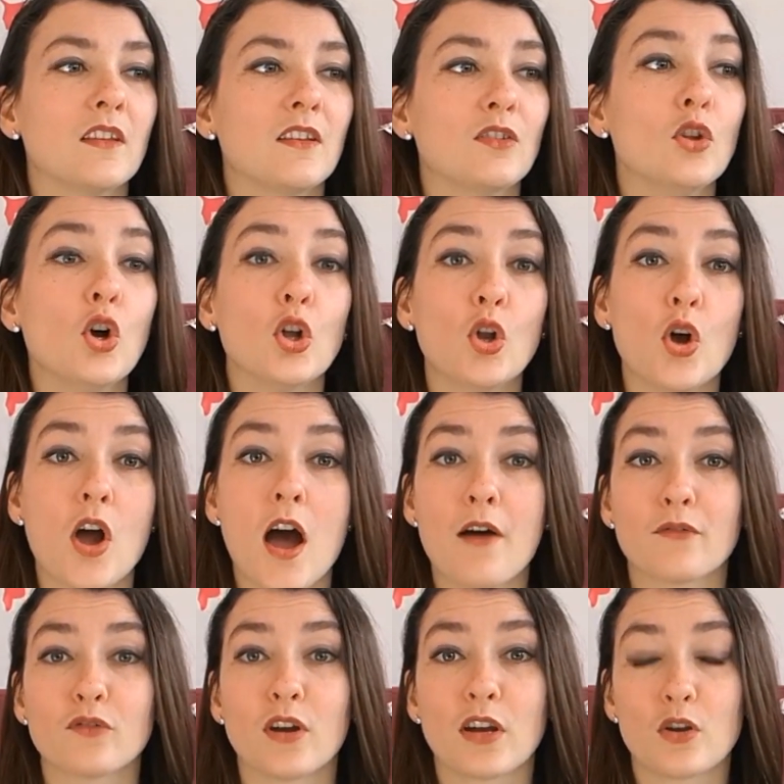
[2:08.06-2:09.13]
Not long
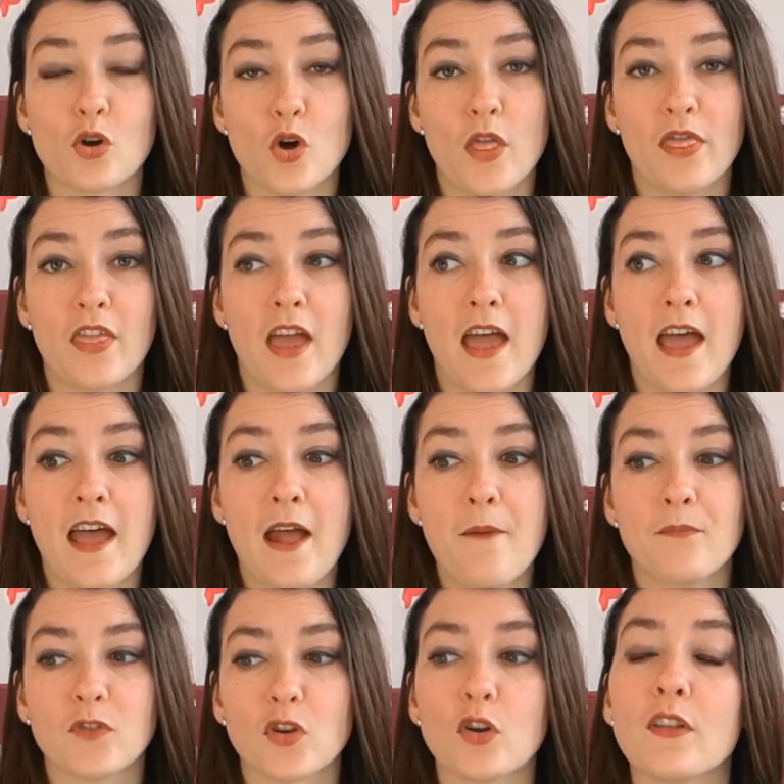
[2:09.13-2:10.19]
after I got there,
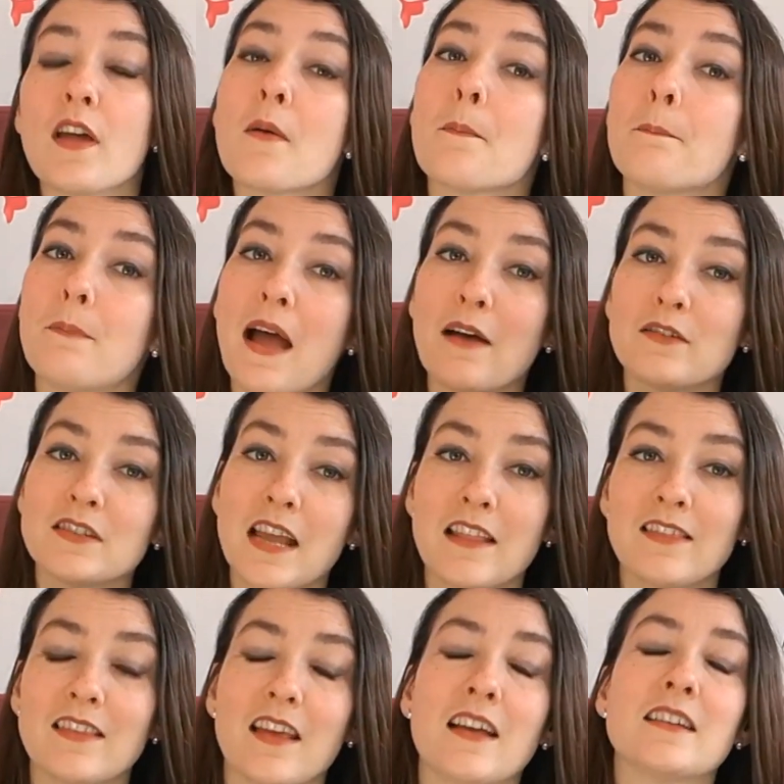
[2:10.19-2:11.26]
so I got there about
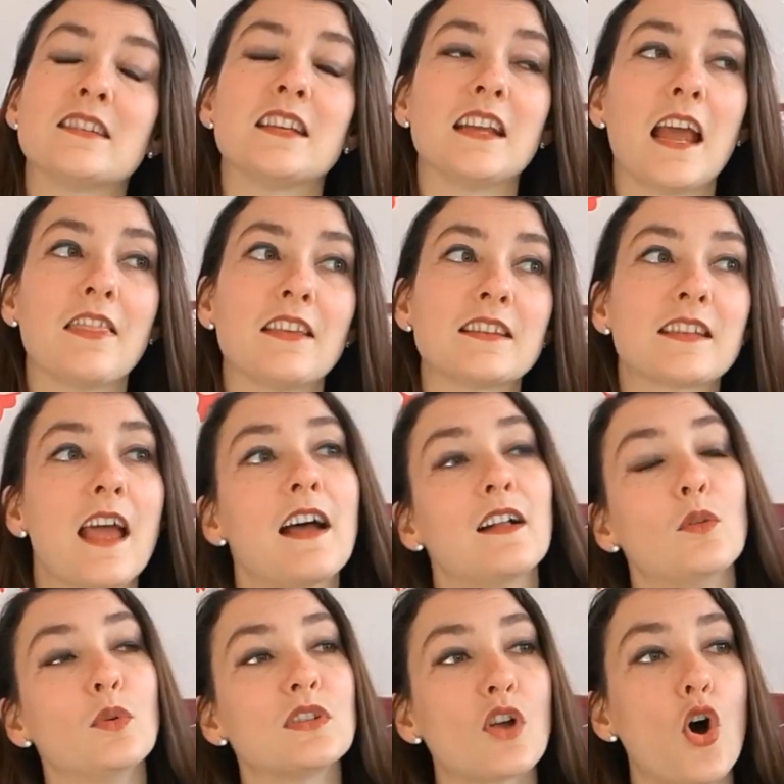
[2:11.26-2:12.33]
10:30 and the sale
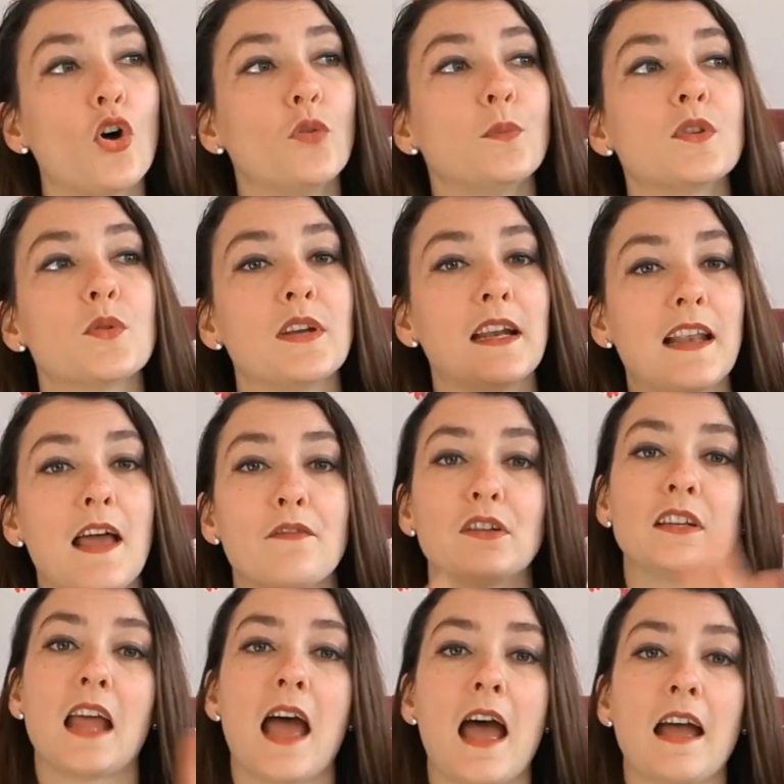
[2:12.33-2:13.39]
was on between
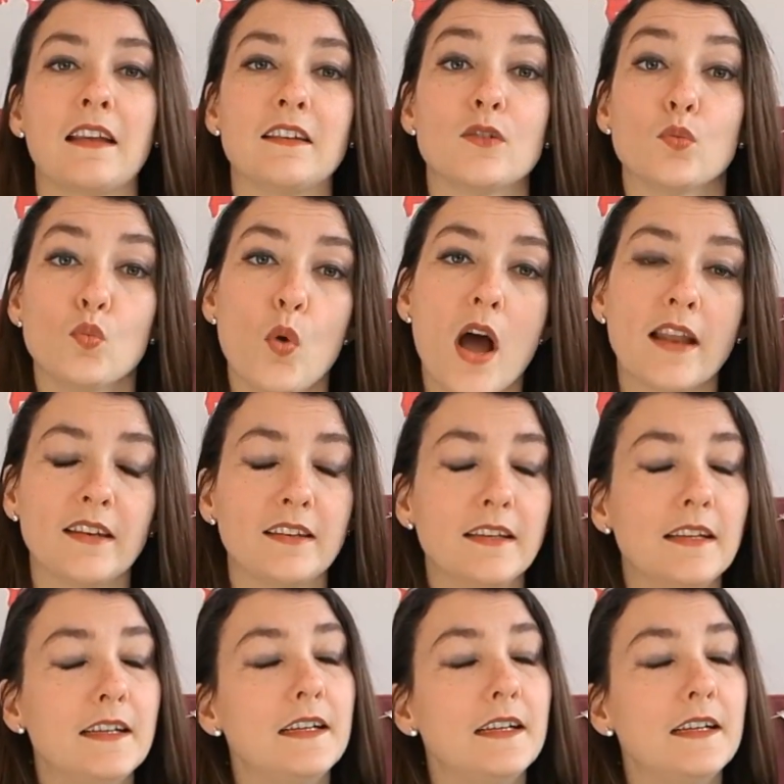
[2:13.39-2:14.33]
11 and 1.